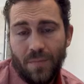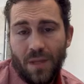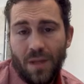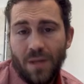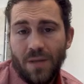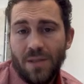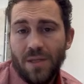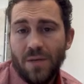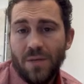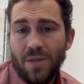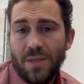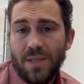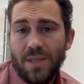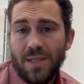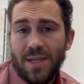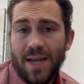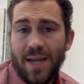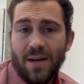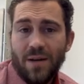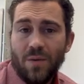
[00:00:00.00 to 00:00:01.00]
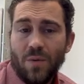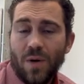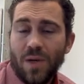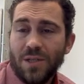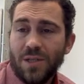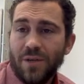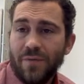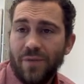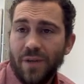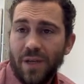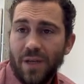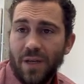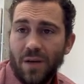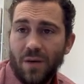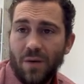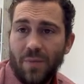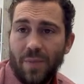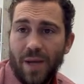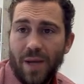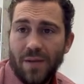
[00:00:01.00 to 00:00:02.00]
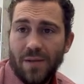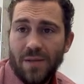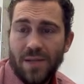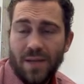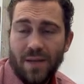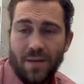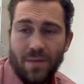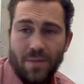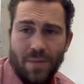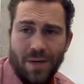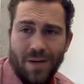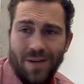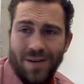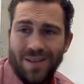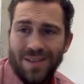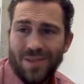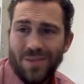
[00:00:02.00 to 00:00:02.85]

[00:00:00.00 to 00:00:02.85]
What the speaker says: So instead, you watch a video about South America.